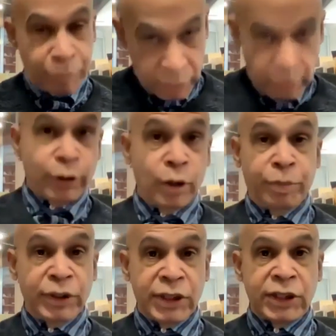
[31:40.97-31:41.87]
political
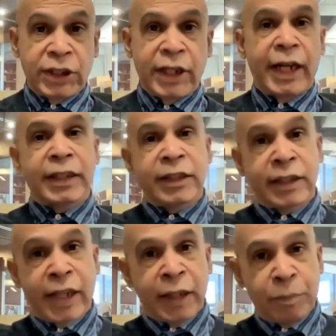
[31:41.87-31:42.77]
position, has to
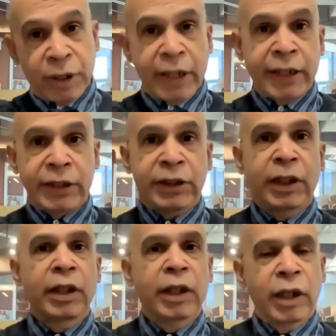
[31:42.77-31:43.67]
take place
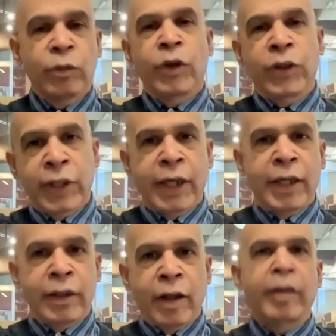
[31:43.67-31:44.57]

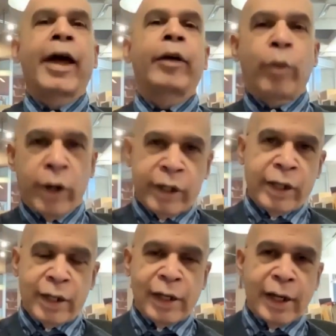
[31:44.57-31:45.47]
within that
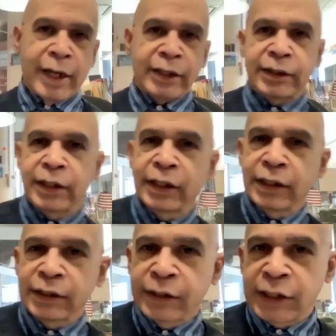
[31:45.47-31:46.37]
working class
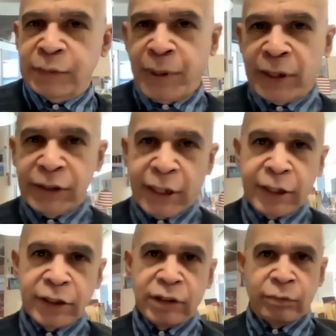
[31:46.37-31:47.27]

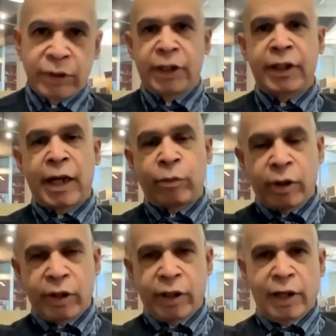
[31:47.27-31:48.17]
dispensation, within that
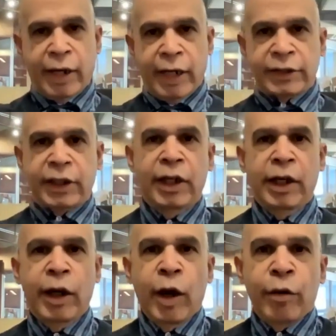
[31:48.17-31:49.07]
working class
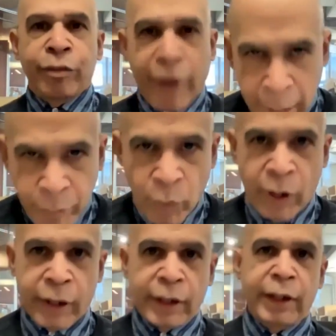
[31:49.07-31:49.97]

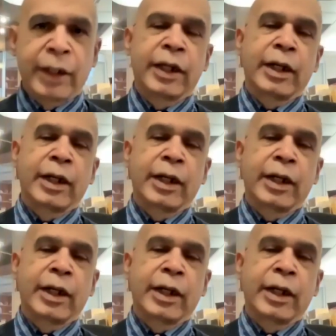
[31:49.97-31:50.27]
framework.